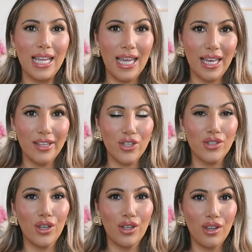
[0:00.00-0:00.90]
to here
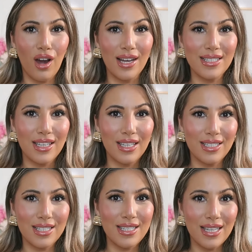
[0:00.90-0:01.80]
just so you guys
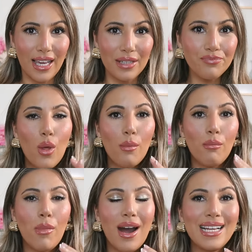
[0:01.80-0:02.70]
can see.
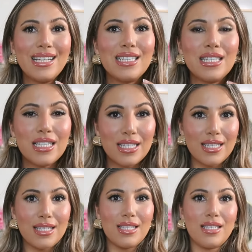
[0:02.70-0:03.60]
My
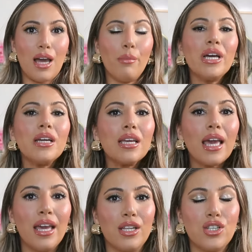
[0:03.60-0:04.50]

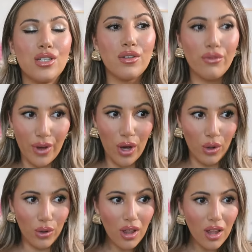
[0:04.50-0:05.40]
stomach, it just
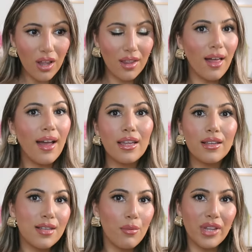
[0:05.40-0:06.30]
felt like
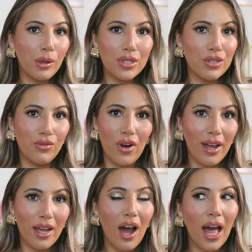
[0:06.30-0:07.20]
something wasn't
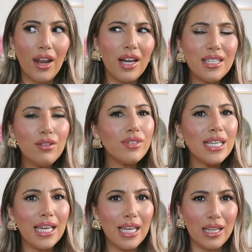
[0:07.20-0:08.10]
right. And I didn't
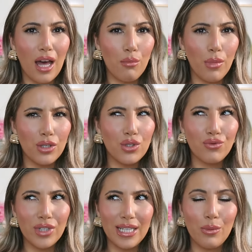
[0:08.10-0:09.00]
really eat that much,
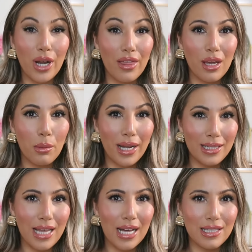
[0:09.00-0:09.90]
really, when I think about
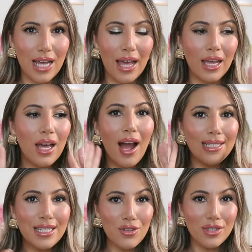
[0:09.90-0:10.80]
it, that day.
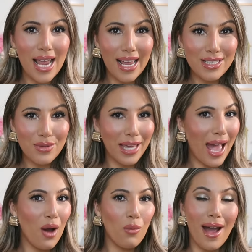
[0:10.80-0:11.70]
I did not take into
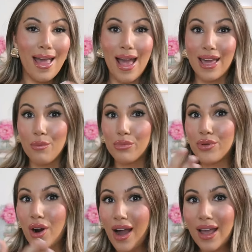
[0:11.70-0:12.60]
account what I ate
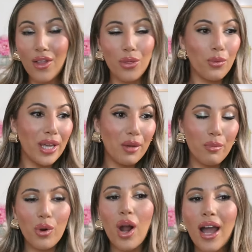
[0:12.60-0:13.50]
prior, the
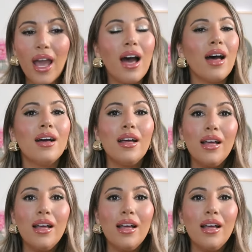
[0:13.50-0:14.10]
week prior.